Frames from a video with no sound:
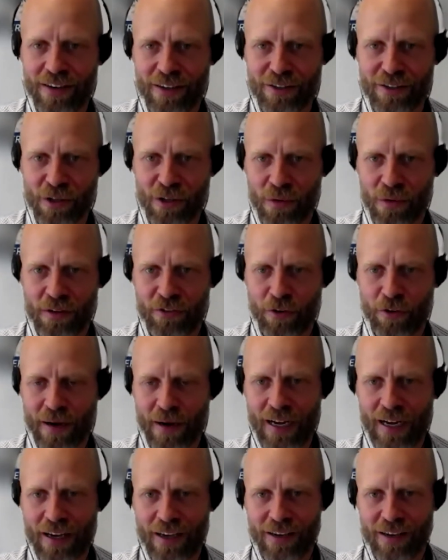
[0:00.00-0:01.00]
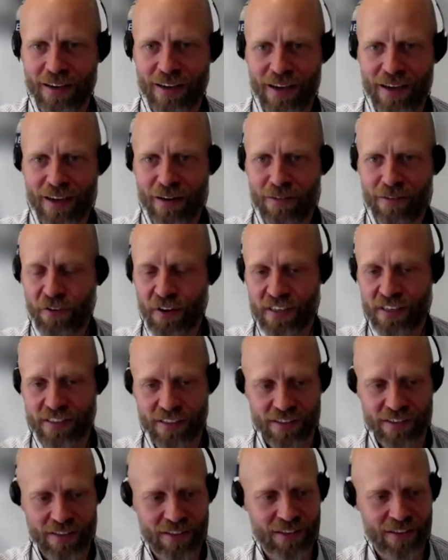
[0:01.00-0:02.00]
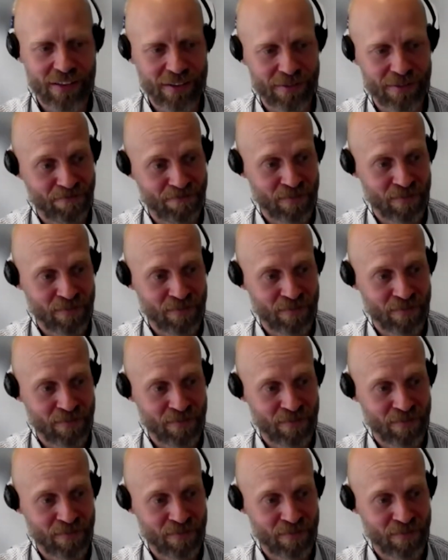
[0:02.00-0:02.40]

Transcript: So if you buy, for instance,